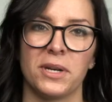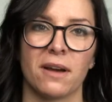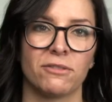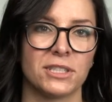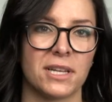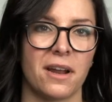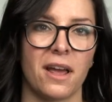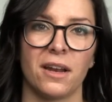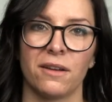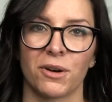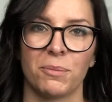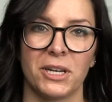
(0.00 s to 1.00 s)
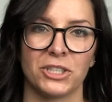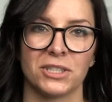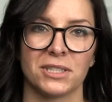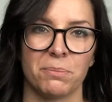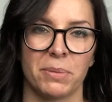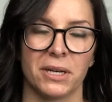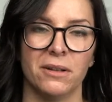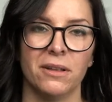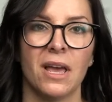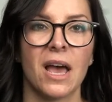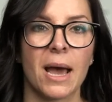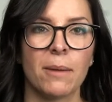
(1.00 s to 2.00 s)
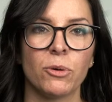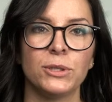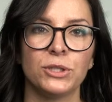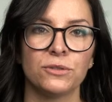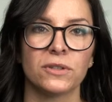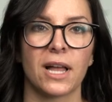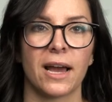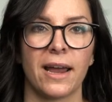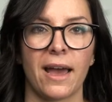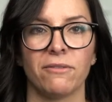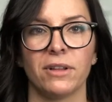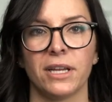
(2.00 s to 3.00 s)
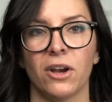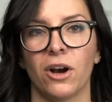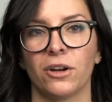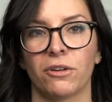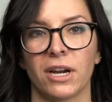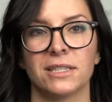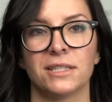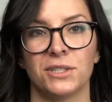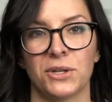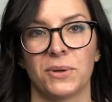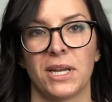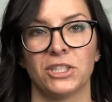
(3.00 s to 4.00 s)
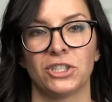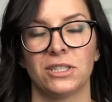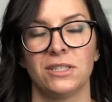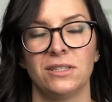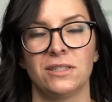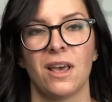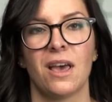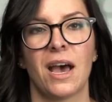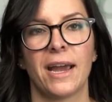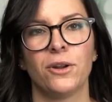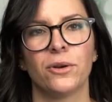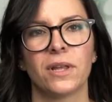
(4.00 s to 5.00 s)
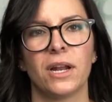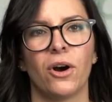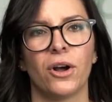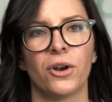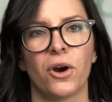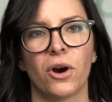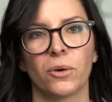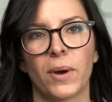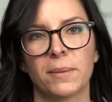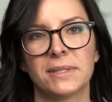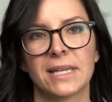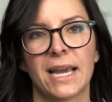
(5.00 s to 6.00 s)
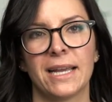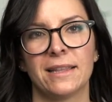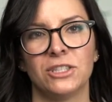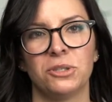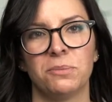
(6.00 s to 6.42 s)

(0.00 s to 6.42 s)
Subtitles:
We never send any of our patients a bill. I mean, we do rely heavily on grants and donations. I know that on our website, the